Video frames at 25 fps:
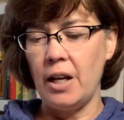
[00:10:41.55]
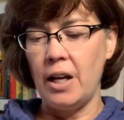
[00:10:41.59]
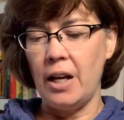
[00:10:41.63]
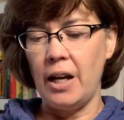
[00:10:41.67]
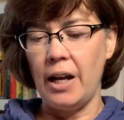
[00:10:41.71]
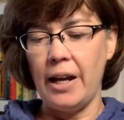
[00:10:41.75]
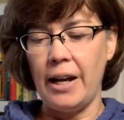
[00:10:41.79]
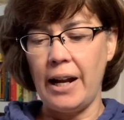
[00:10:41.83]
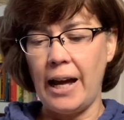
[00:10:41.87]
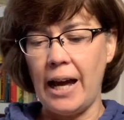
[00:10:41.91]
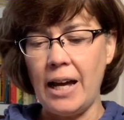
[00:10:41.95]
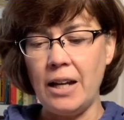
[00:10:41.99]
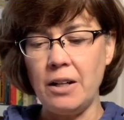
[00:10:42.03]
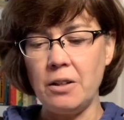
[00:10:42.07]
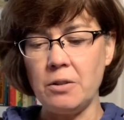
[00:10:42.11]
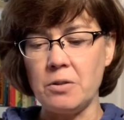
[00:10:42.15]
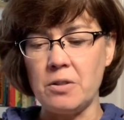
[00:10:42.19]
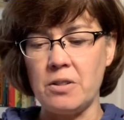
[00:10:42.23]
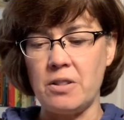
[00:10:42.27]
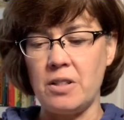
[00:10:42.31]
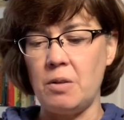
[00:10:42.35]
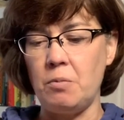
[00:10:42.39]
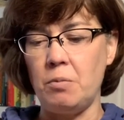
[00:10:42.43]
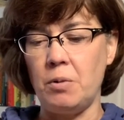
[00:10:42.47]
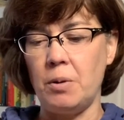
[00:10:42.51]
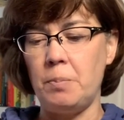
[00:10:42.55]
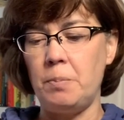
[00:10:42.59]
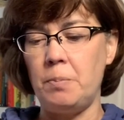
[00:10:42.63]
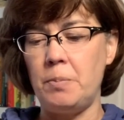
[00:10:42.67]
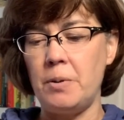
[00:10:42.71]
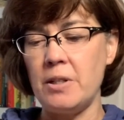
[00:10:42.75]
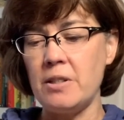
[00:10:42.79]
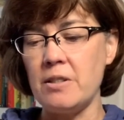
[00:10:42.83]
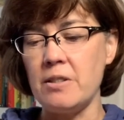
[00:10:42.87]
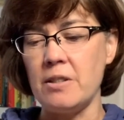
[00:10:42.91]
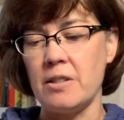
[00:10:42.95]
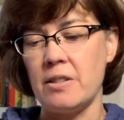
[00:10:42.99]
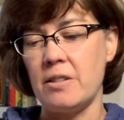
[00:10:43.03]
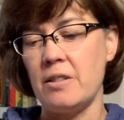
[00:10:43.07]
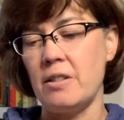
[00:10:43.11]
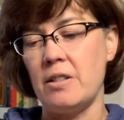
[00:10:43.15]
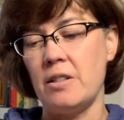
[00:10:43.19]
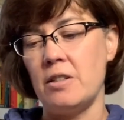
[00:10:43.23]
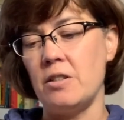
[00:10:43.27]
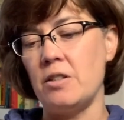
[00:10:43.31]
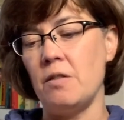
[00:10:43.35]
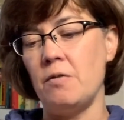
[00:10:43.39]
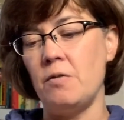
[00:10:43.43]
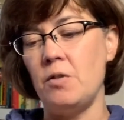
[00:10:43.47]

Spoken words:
"and I don't see what business it is of